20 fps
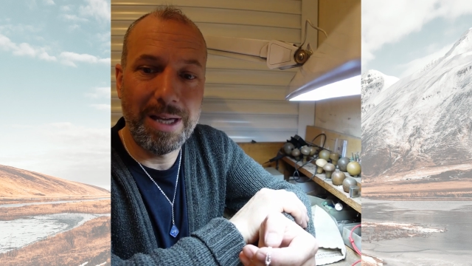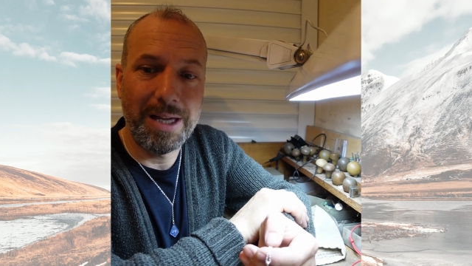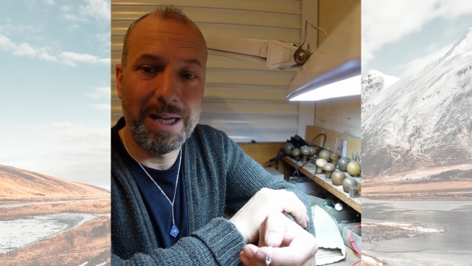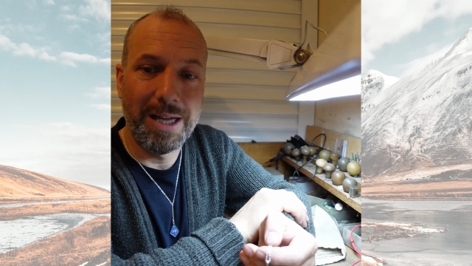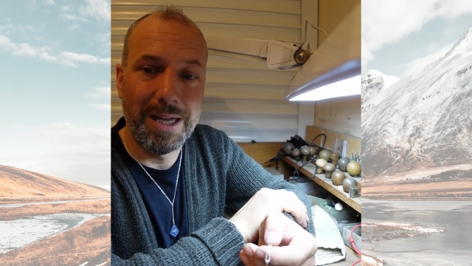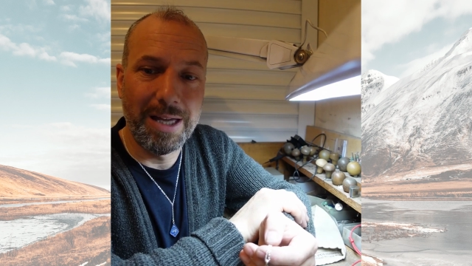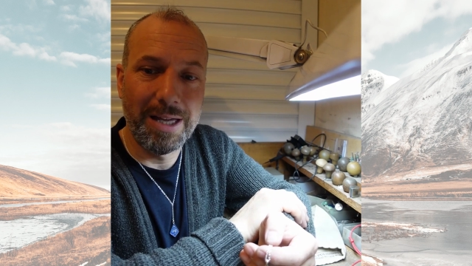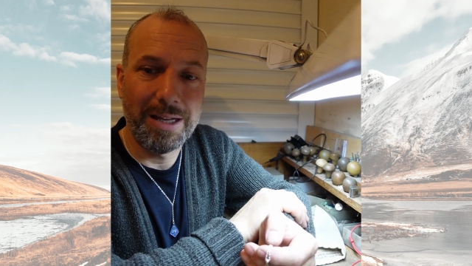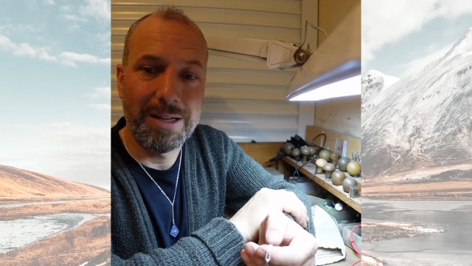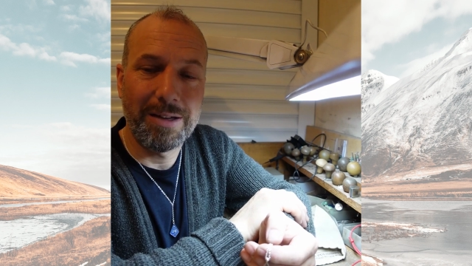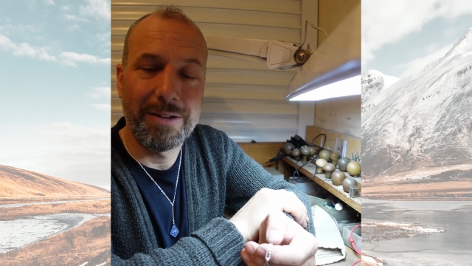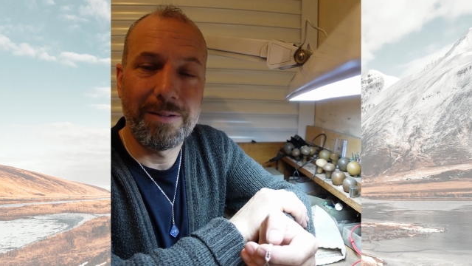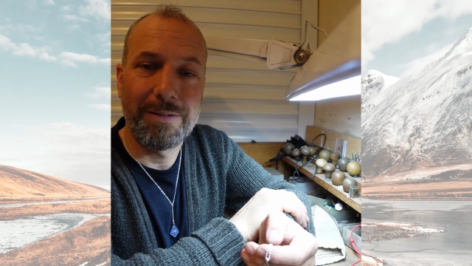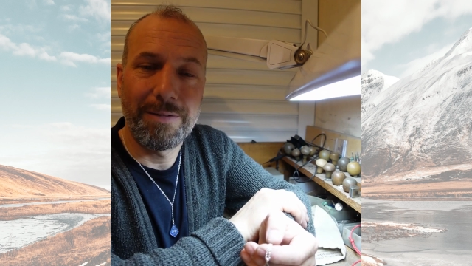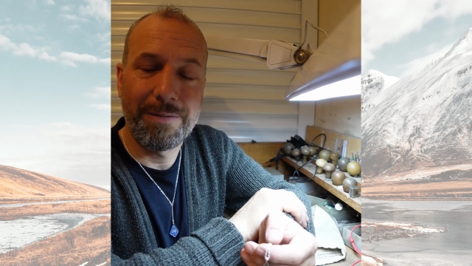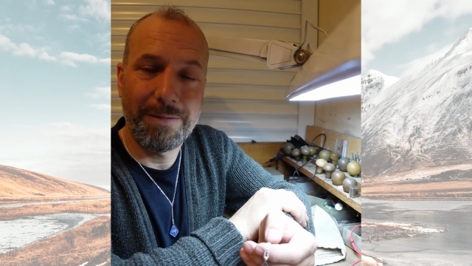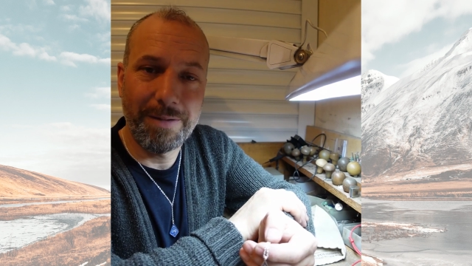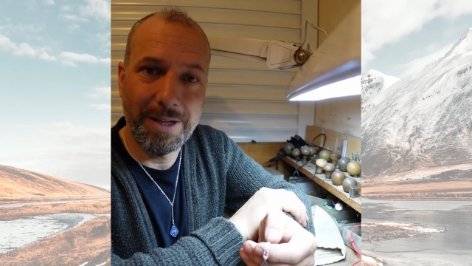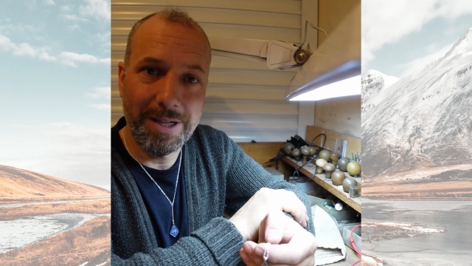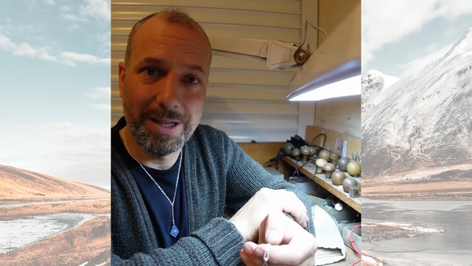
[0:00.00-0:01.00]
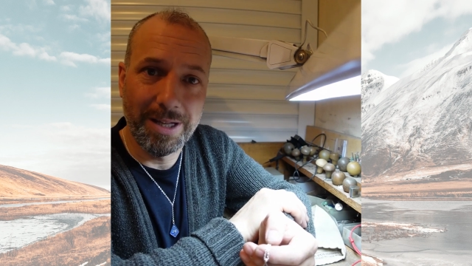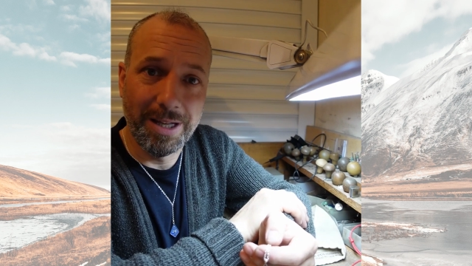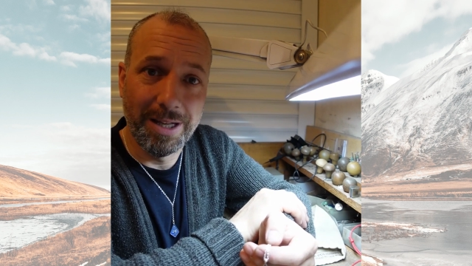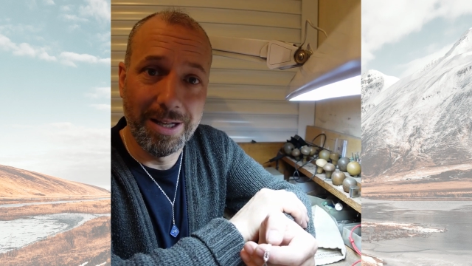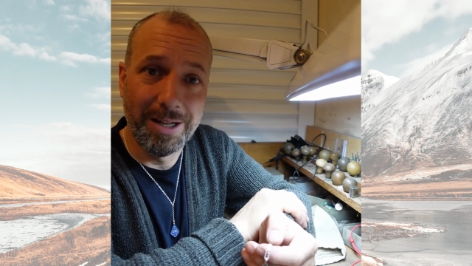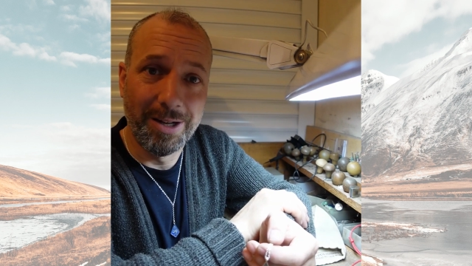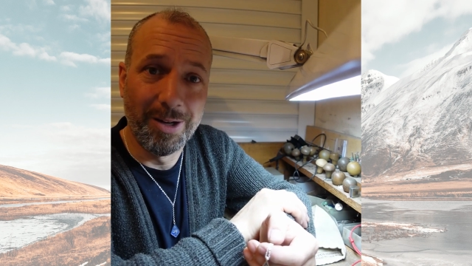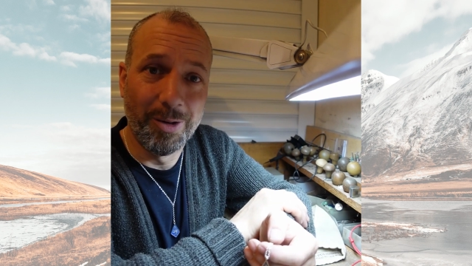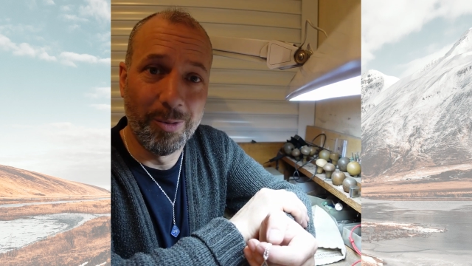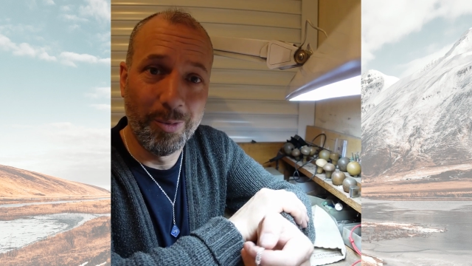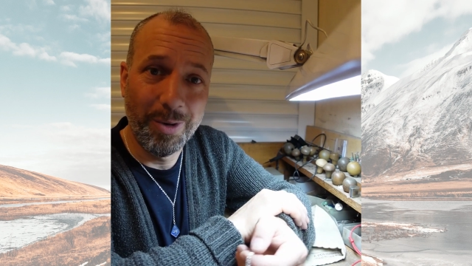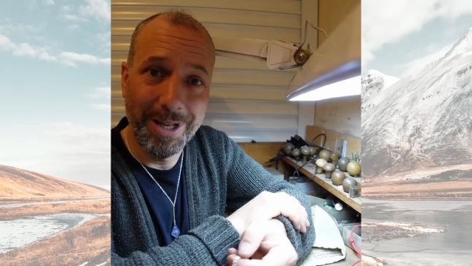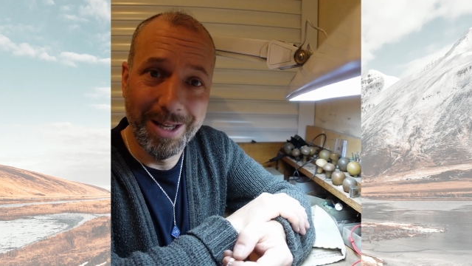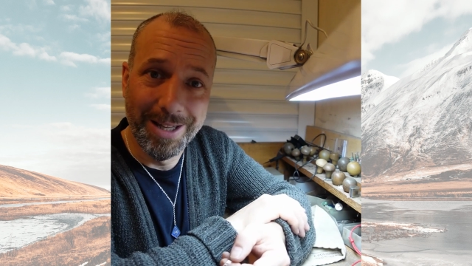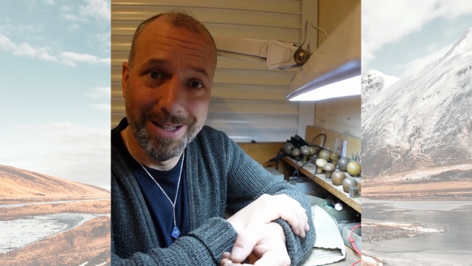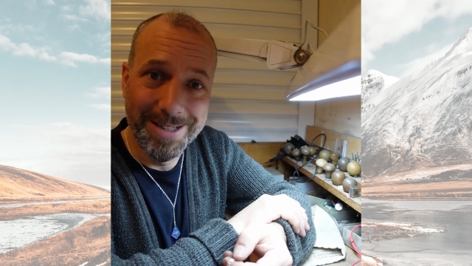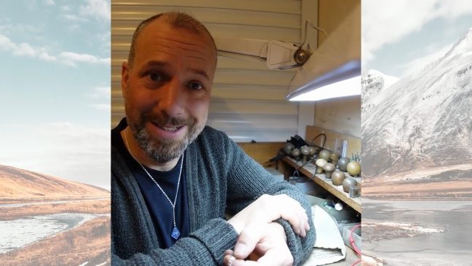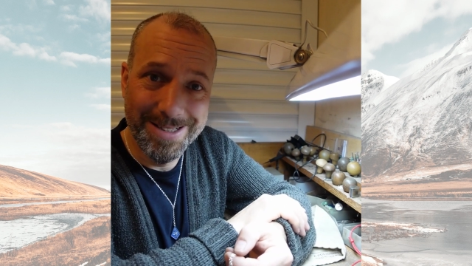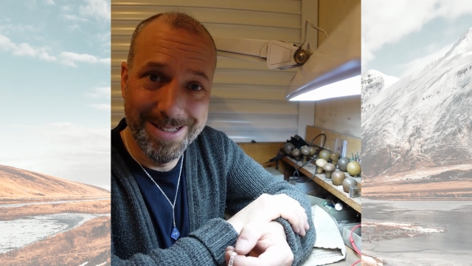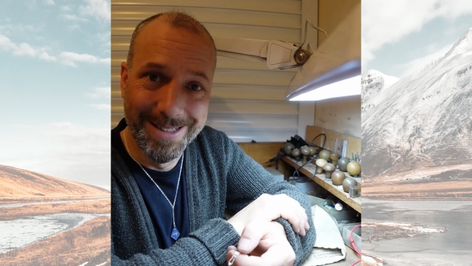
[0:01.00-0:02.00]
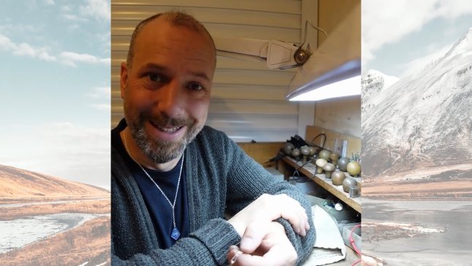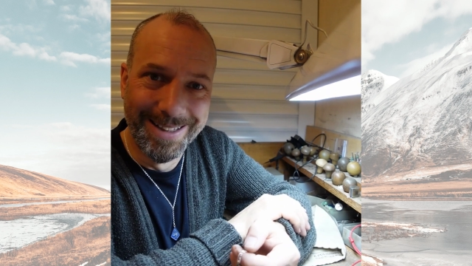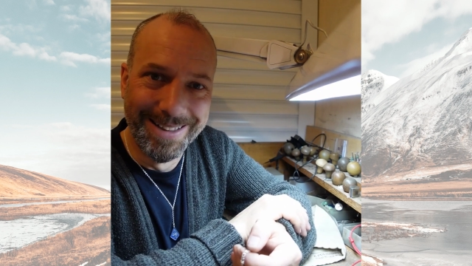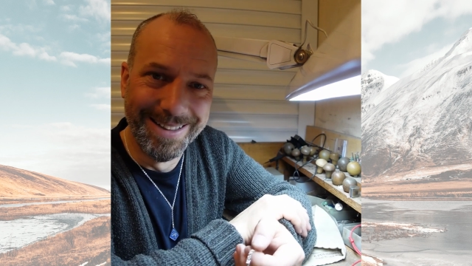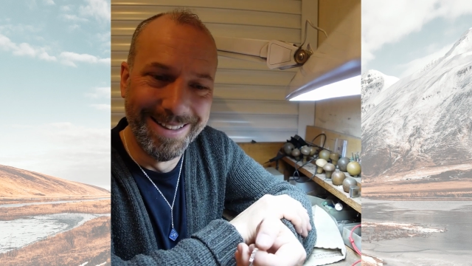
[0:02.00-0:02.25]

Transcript: egg fear," which,